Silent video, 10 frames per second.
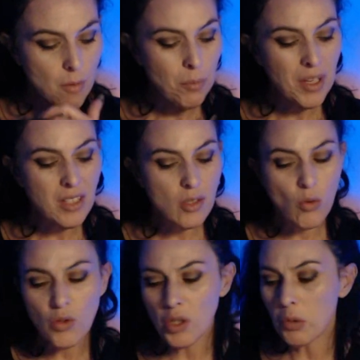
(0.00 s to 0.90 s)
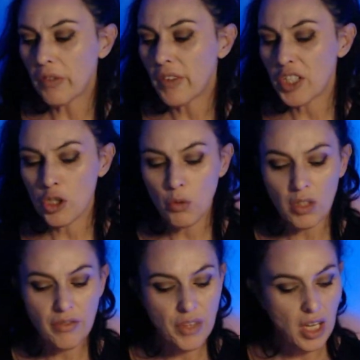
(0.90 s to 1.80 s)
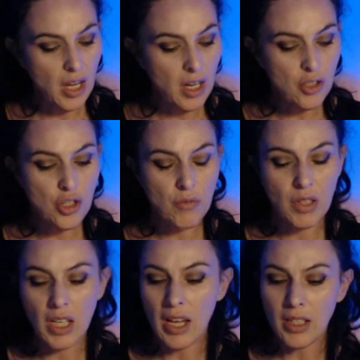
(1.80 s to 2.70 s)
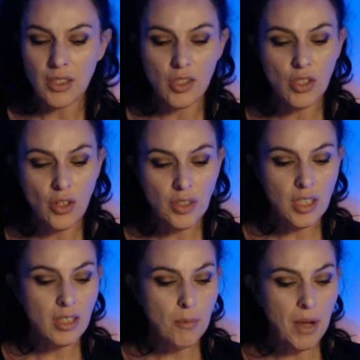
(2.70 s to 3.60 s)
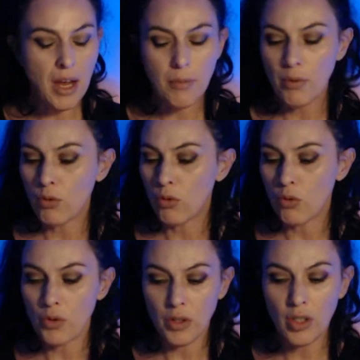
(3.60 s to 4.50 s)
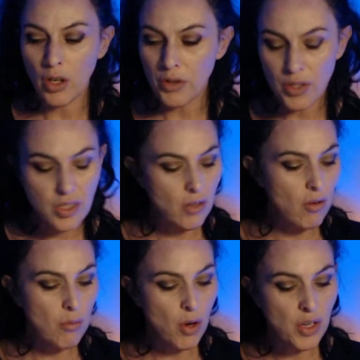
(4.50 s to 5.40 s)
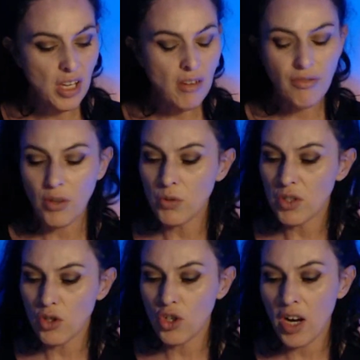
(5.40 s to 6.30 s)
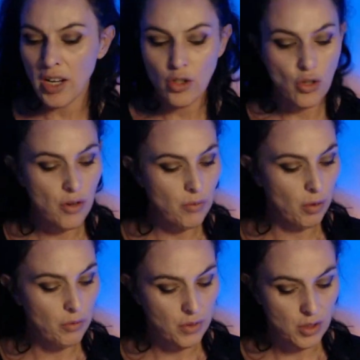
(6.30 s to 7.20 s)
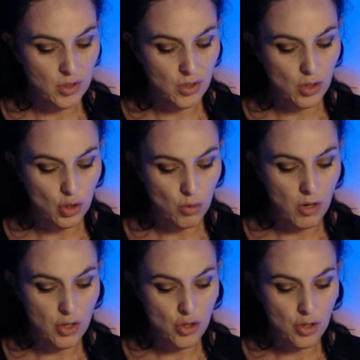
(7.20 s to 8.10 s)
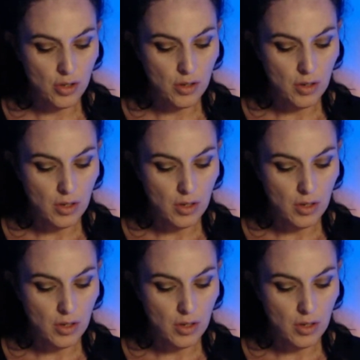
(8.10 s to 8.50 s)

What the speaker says: But it's also a renewal of the connection regardless. You don't need the paper or, you know, the ceremony. It feels a changeover of this situation.